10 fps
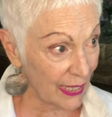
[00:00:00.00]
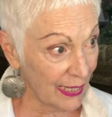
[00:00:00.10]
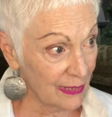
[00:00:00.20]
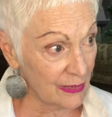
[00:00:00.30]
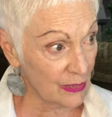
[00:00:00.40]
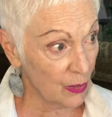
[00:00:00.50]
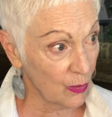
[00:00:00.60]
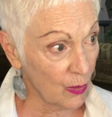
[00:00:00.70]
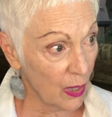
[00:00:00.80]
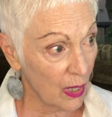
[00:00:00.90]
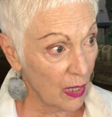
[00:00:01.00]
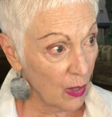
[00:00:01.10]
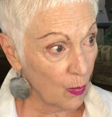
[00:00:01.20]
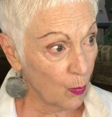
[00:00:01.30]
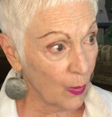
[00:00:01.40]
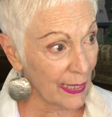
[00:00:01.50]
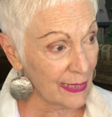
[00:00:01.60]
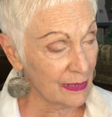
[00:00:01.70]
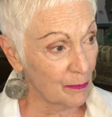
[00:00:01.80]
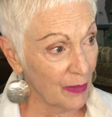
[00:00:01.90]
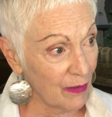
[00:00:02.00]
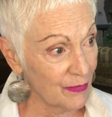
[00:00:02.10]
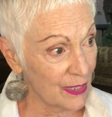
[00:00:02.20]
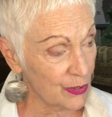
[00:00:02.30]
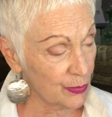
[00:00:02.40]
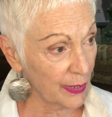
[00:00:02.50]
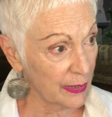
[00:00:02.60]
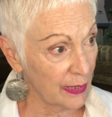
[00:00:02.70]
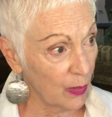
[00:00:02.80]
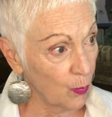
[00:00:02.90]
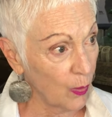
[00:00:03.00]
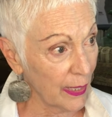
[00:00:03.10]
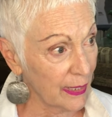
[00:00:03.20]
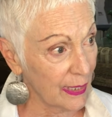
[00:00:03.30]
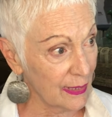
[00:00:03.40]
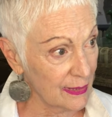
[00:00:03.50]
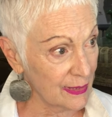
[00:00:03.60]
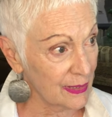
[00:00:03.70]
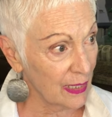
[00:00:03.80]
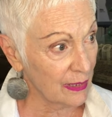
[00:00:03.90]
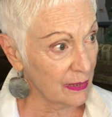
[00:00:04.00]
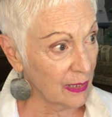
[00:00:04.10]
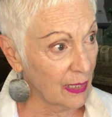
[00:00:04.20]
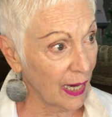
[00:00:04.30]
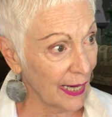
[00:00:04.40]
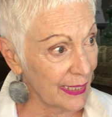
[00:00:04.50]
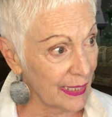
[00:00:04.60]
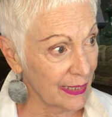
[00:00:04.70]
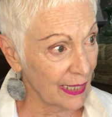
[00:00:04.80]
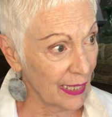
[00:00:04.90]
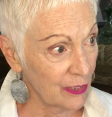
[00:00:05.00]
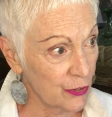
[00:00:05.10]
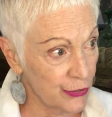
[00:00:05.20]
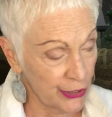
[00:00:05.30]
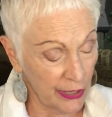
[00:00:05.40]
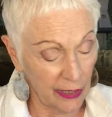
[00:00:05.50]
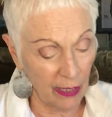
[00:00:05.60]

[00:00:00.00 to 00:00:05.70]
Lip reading: And so what is above us right now? What is the guiding energy